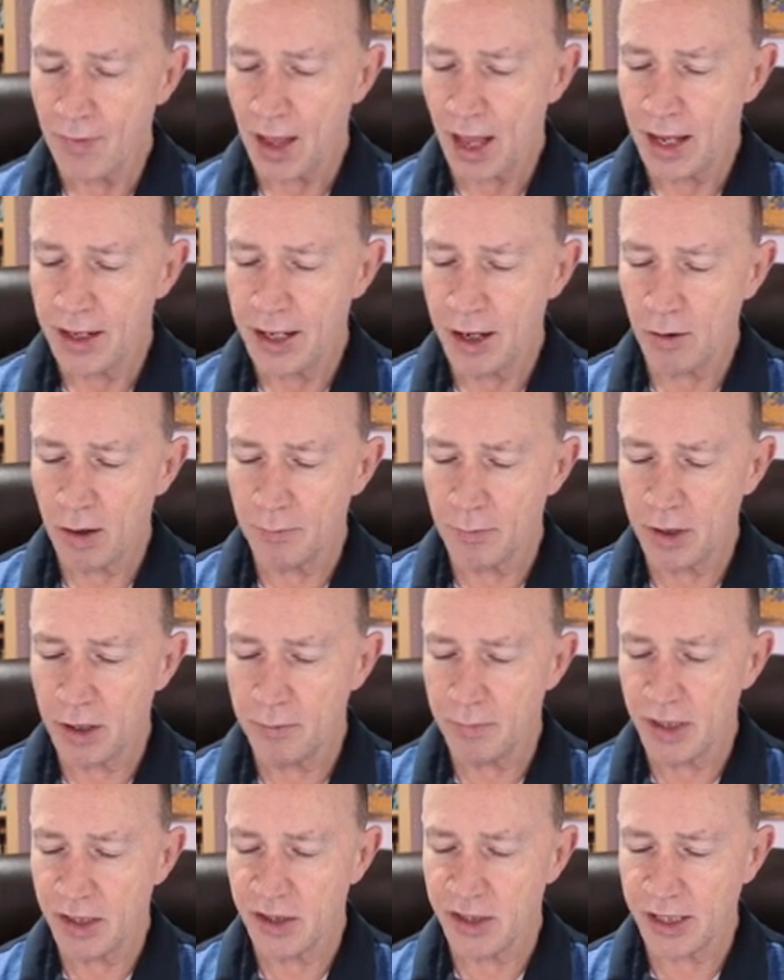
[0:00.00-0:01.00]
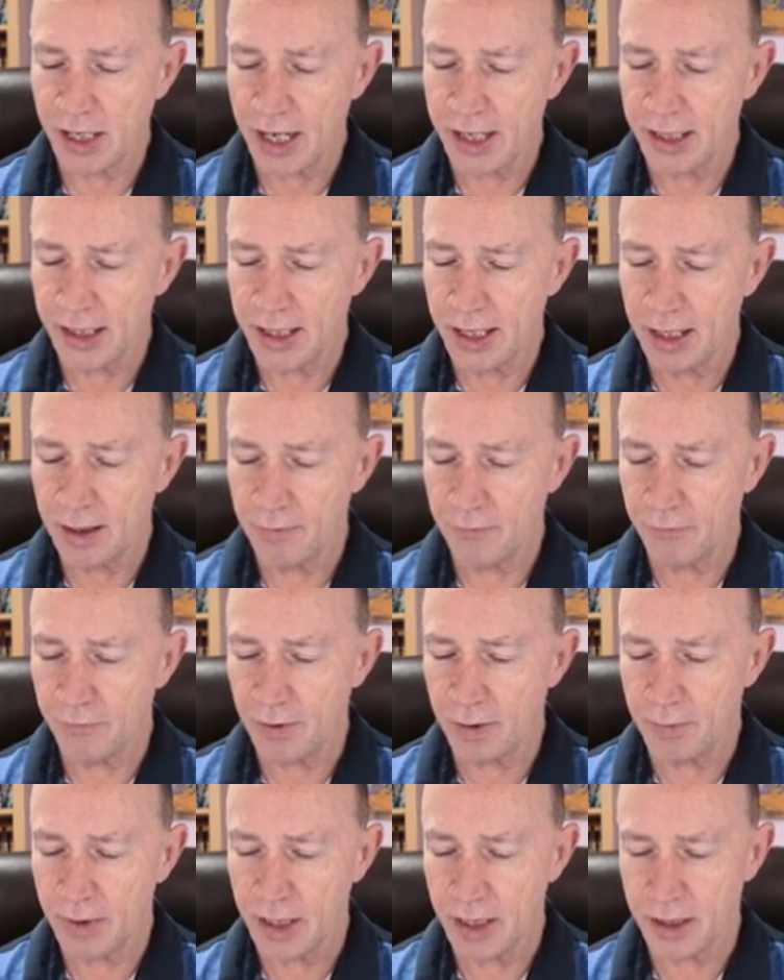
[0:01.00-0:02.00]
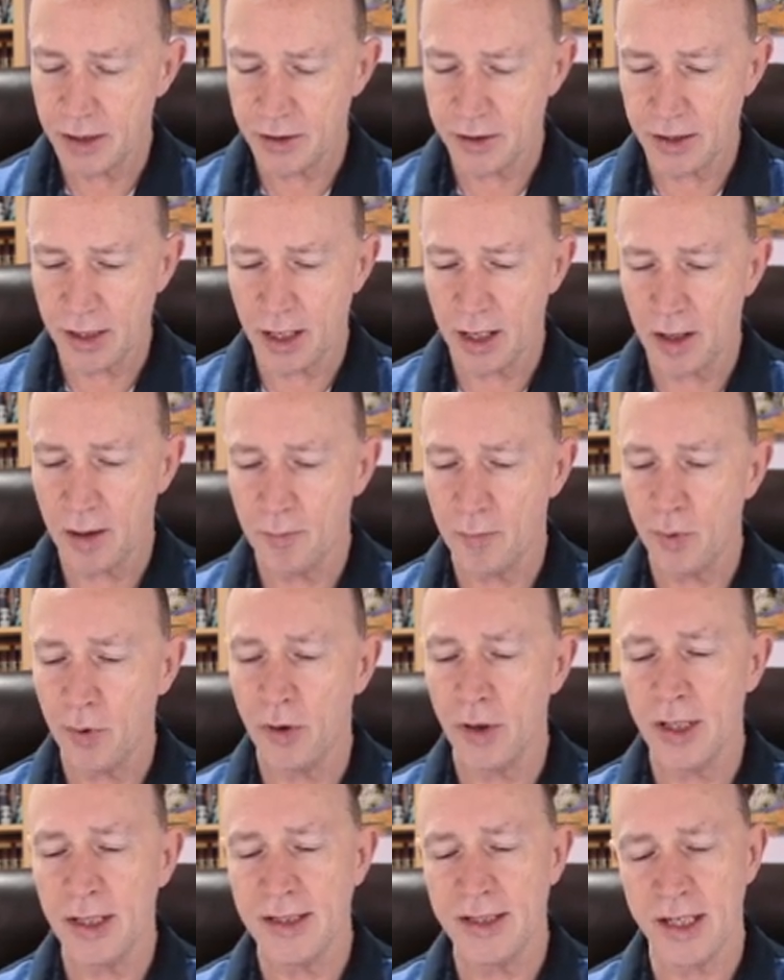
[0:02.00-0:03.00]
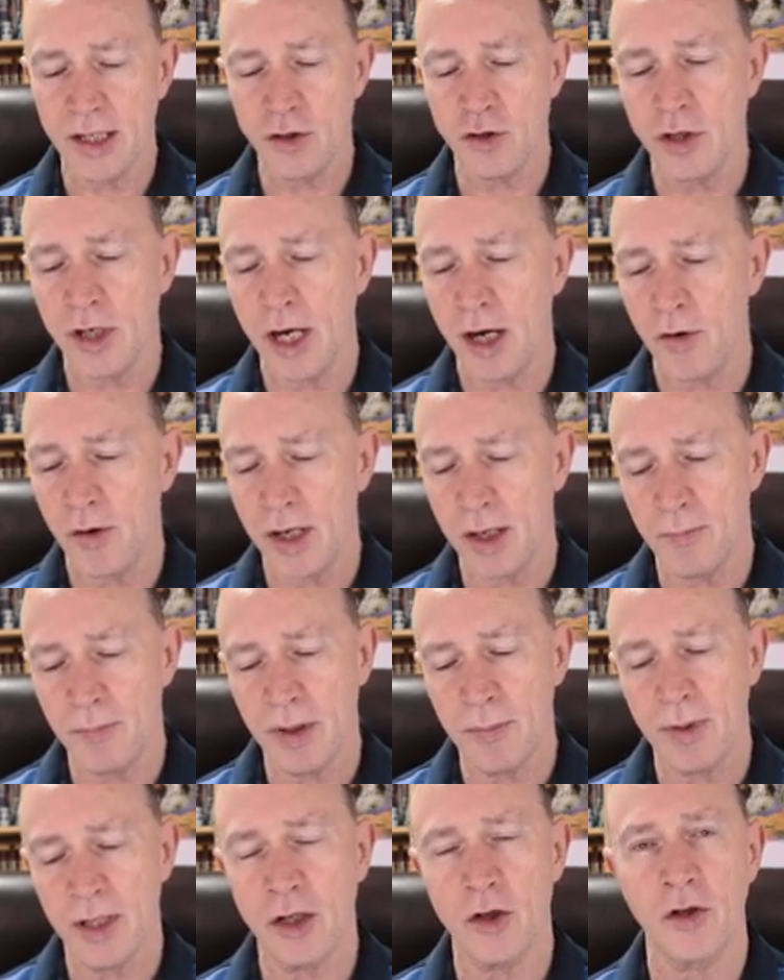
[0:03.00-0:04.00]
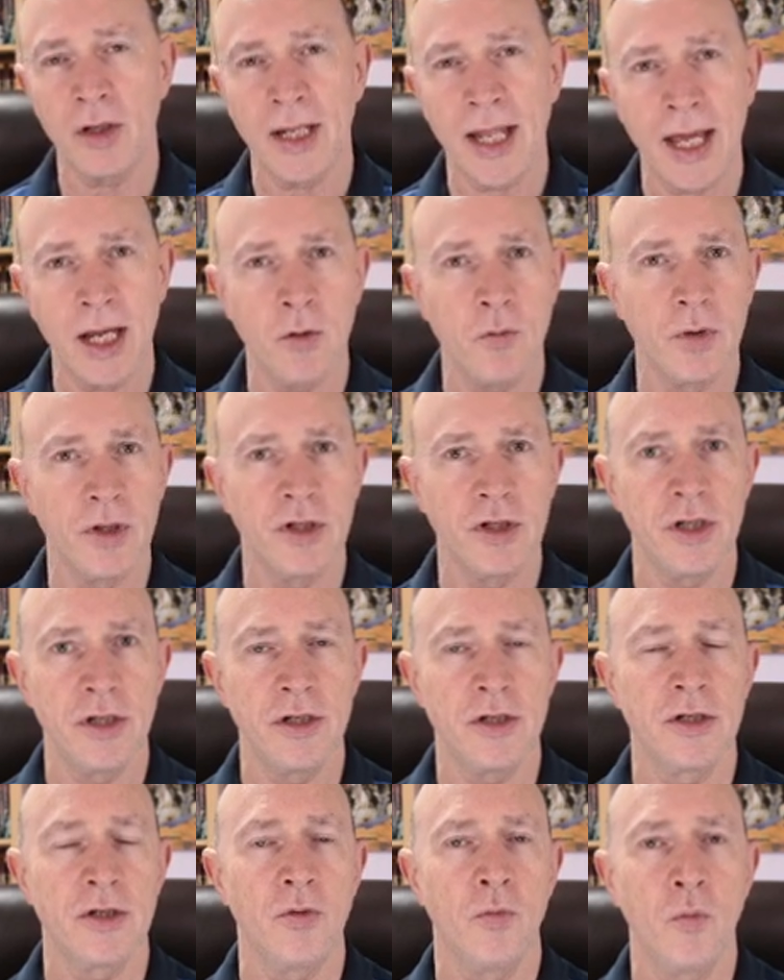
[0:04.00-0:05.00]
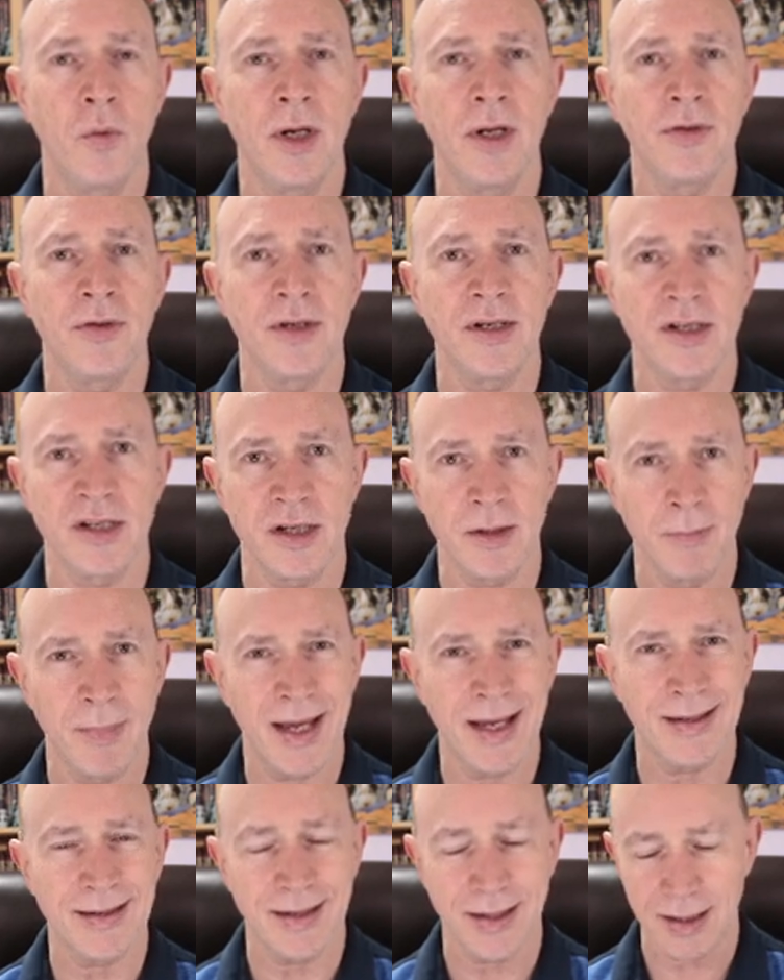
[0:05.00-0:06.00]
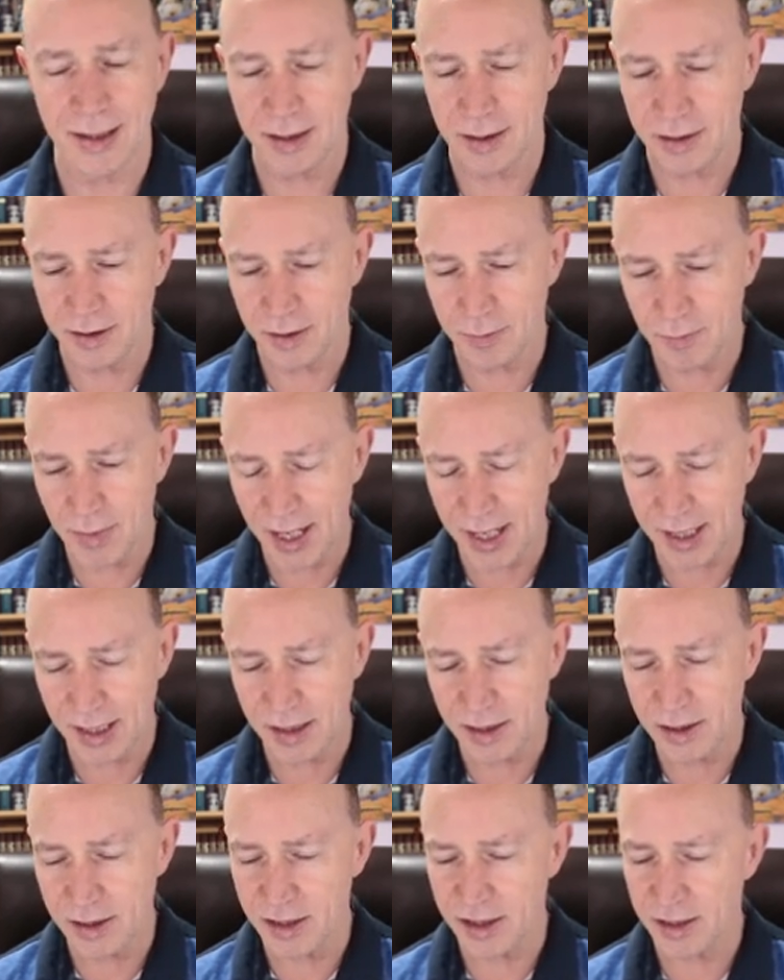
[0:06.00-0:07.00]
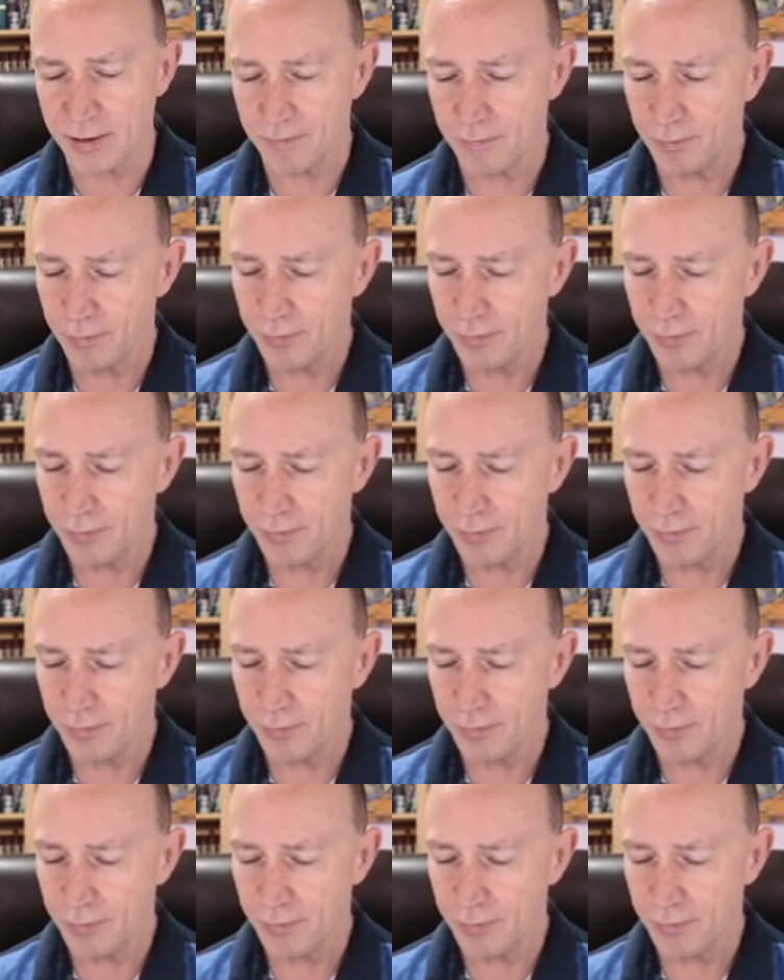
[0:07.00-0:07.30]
and here I'm going to be citing him from his uh, book, Dictionary of Biblical Languages with Semantic Domains.